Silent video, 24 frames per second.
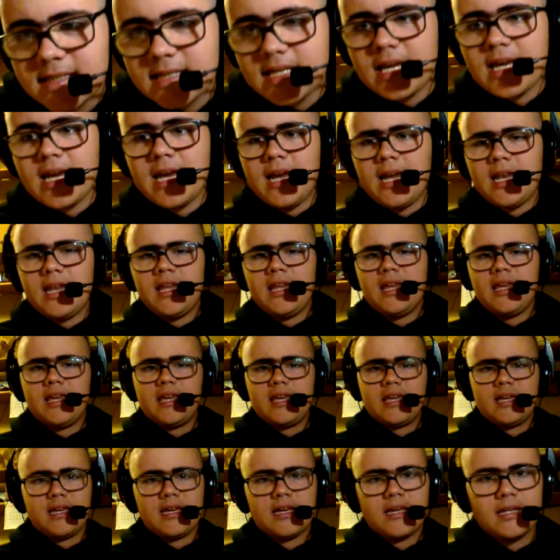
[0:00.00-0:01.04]
80
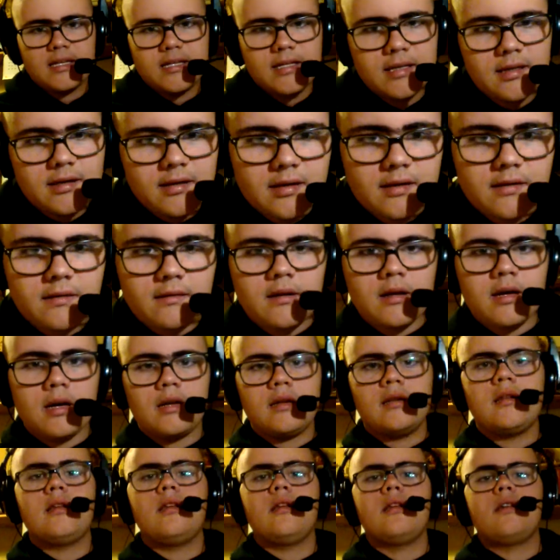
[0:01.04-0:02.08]
to
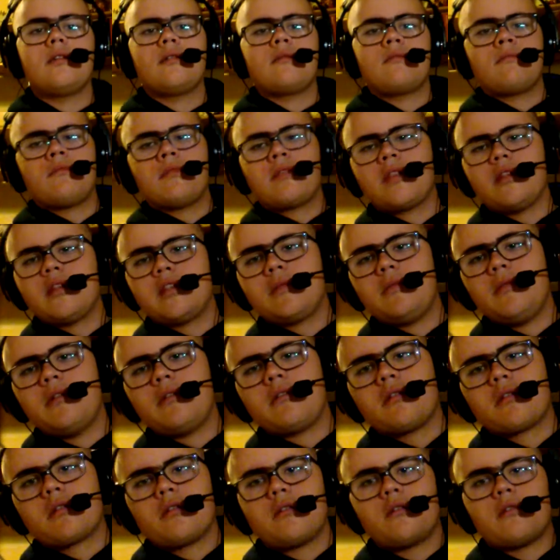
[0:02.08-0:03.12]
90
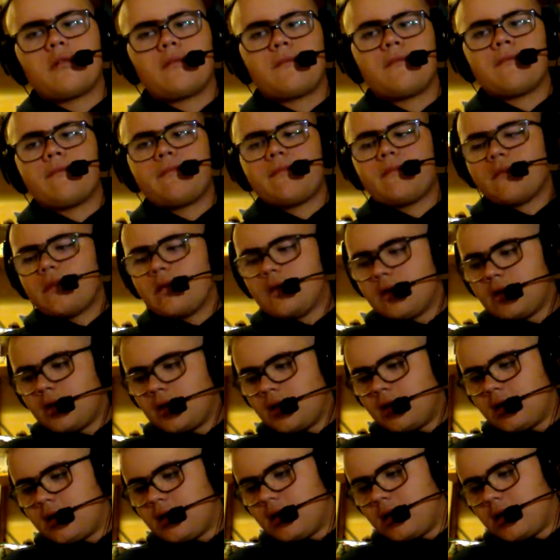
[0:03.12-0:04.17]
centimeters long.
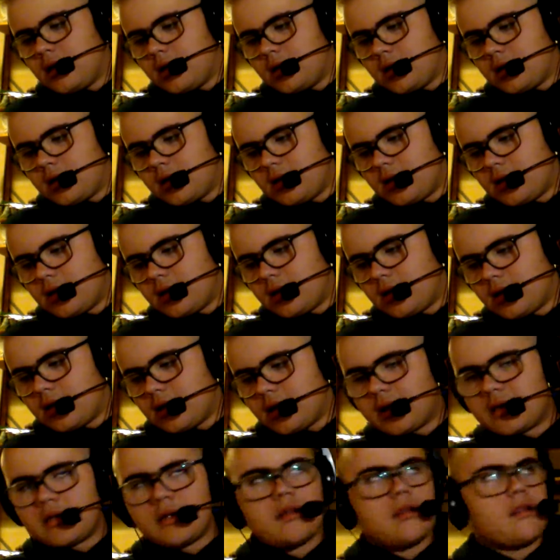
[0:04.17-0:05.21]
I
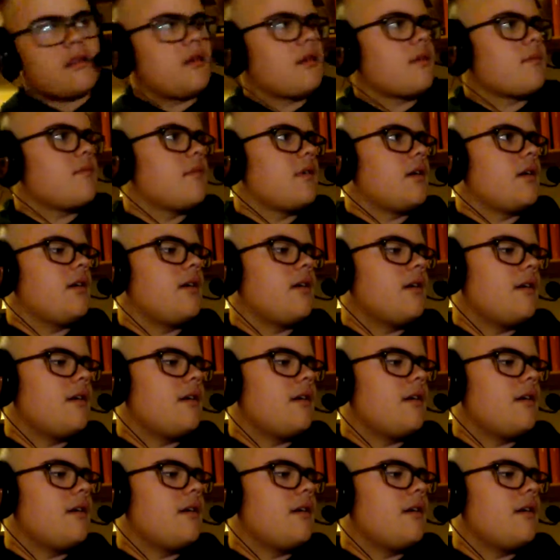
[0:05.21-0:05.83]
just got my